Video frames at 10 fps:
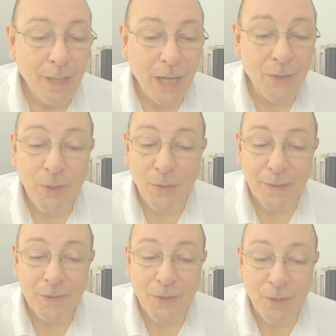
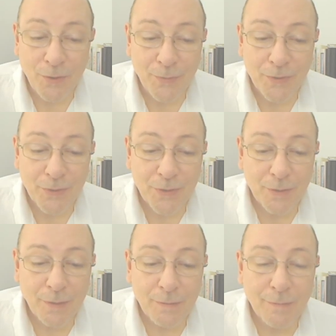Alcoholics Anonymous,
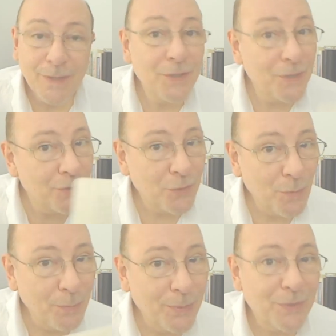this is just
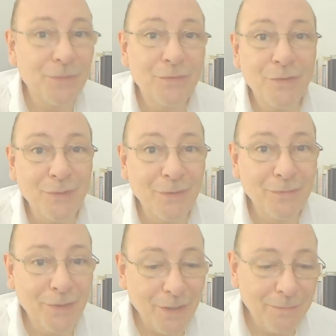one person's view, don't
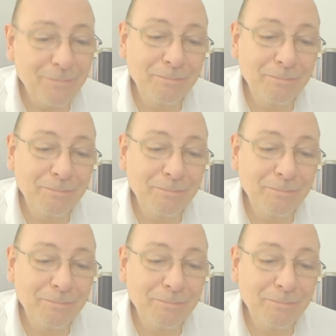forget.